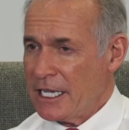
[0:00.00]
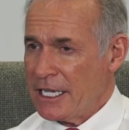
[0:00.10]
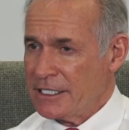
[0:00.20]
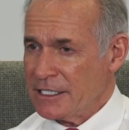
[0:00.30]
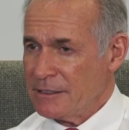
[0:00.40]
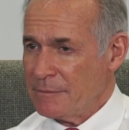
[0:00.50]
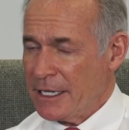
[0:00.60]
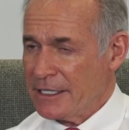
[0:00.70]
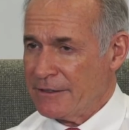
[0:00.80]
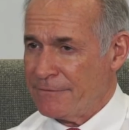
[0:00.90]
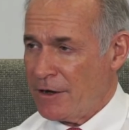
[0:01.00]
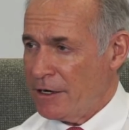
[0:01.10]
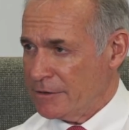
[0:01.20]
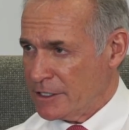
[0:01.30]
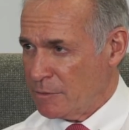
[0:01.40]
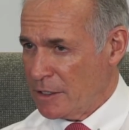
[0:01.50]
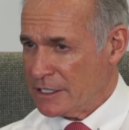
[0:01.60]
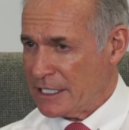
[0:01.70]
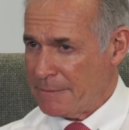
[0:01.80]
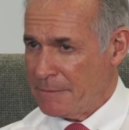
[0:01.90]
it doesn't make the virus
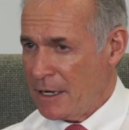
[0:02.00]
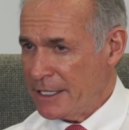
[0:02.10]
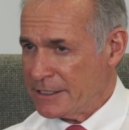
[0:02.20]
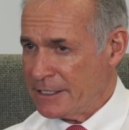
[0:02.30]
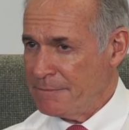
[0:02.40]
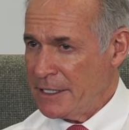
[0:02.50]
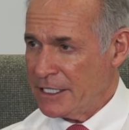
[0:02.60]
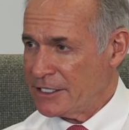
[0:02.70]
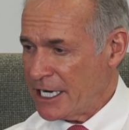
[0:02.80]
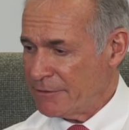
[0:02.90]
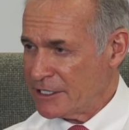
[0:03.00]
worse, it might diminish our